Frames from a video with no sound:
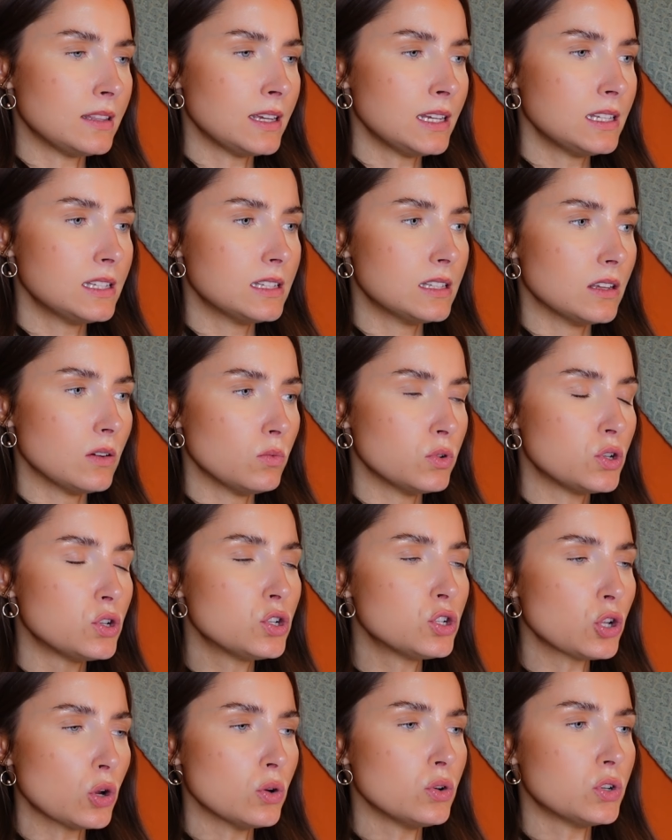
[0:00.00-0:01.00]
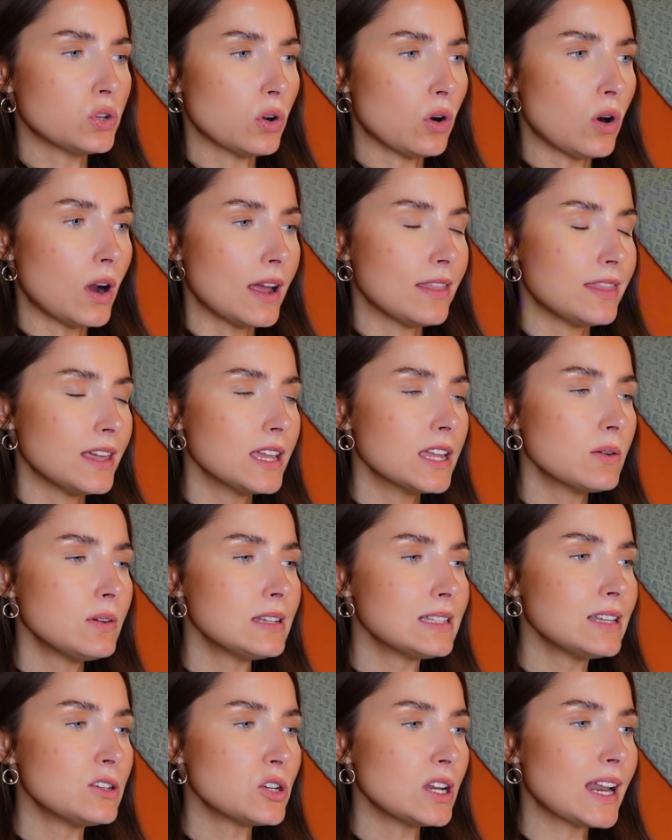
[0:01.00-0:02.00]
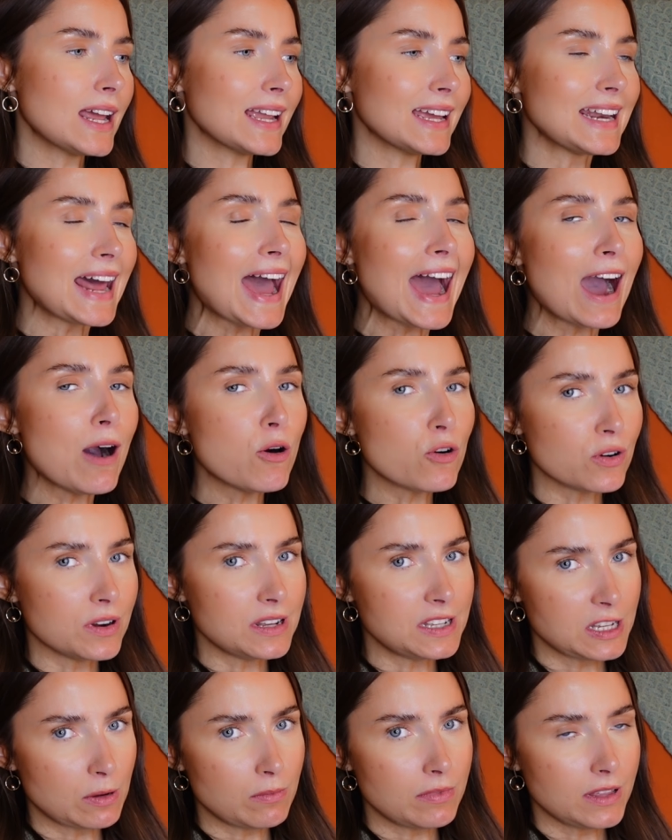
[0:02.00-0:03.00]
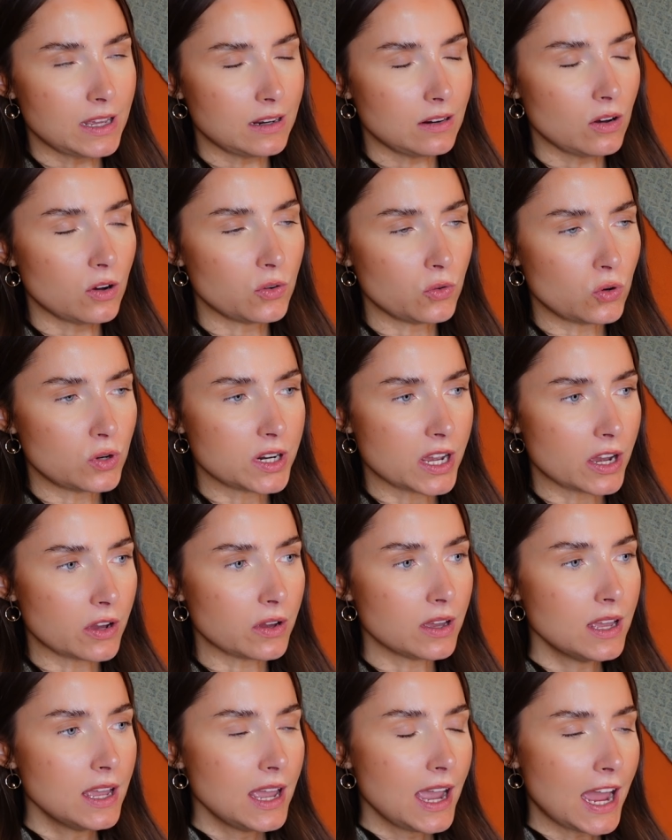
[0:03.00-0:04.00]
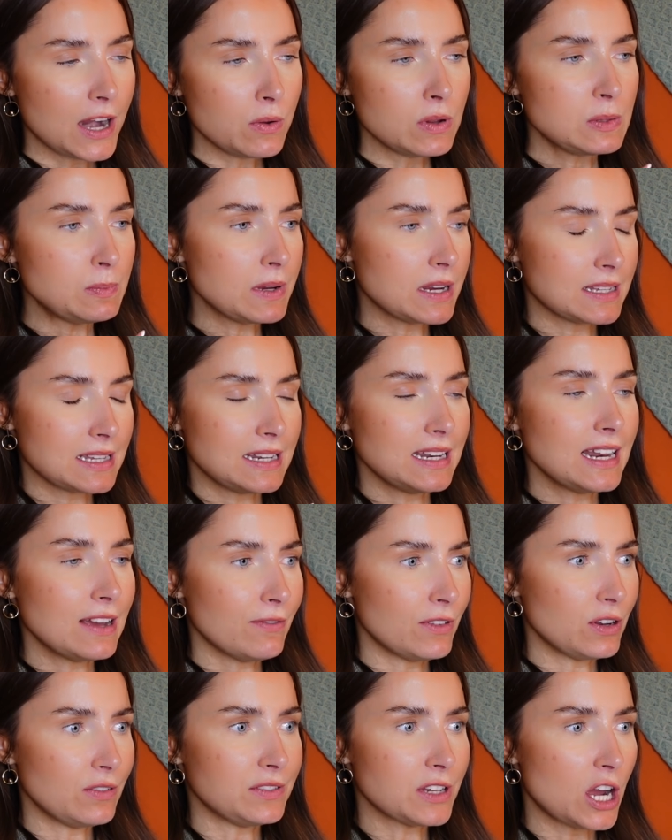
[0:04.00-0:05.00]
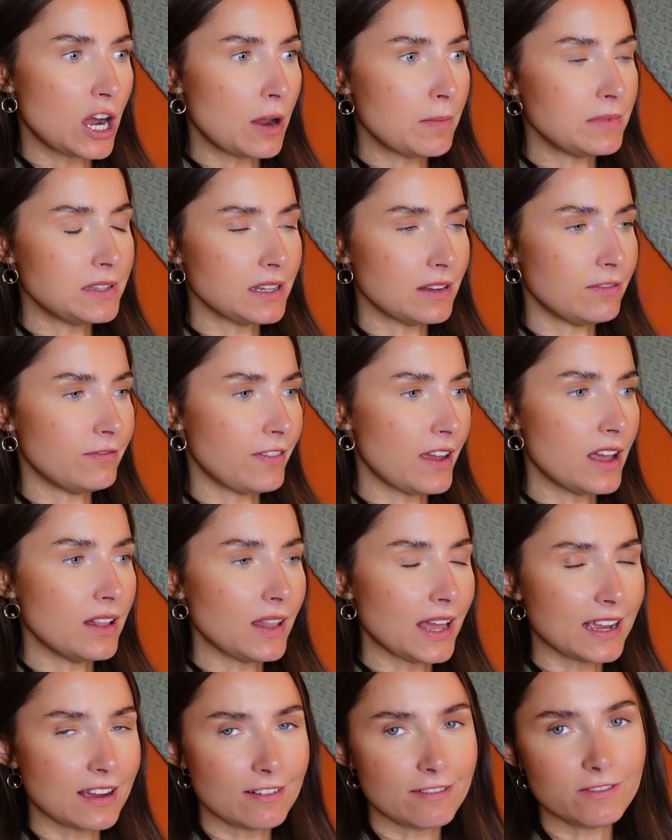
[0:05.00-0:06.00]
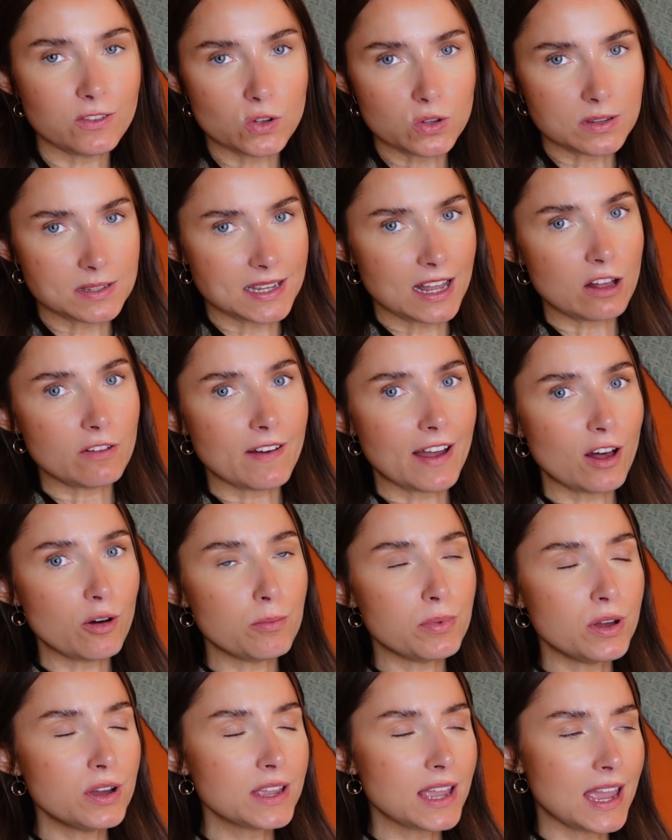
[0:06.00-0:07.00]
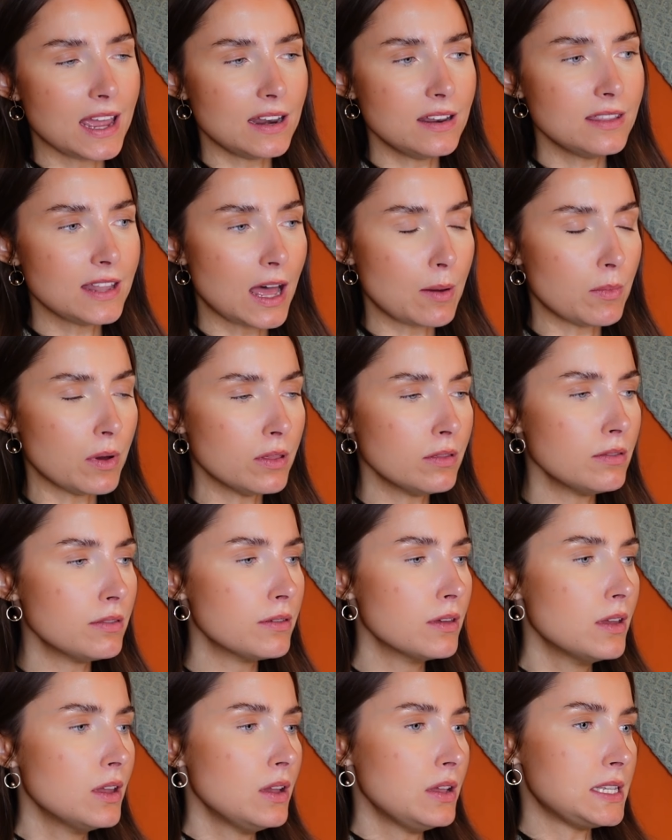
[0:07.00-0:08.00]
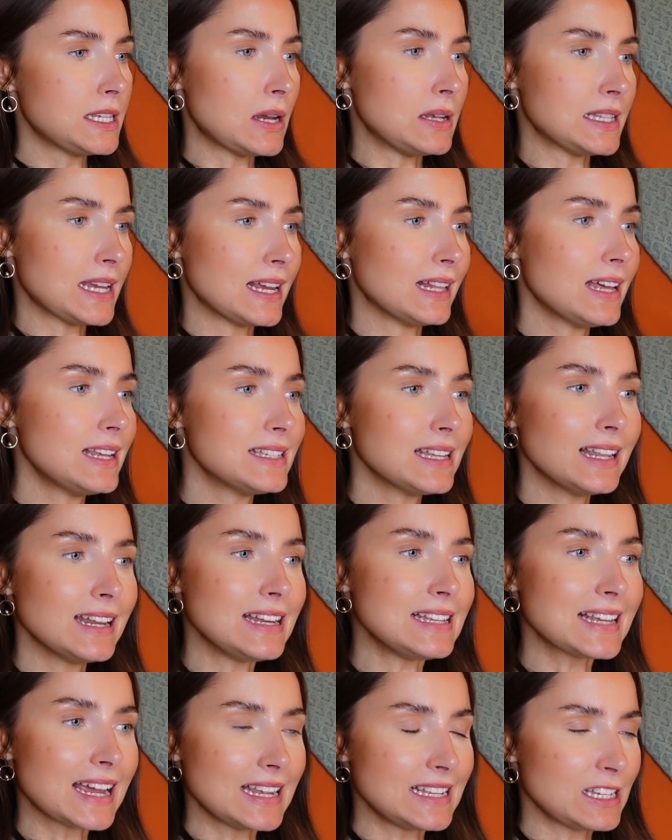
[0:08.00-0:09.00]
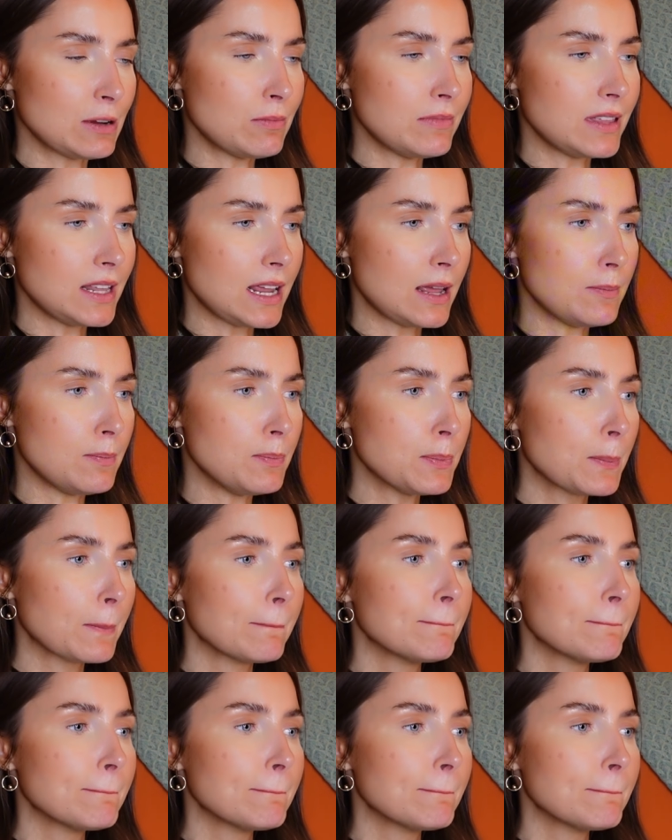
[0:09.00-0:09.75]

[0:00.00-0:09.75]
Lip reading: This was so short. I think it was literally like an hour and something on audio, and it was because I didn't have enough time to fit like a full self-help book in that month. So I was like, let's at least get something in.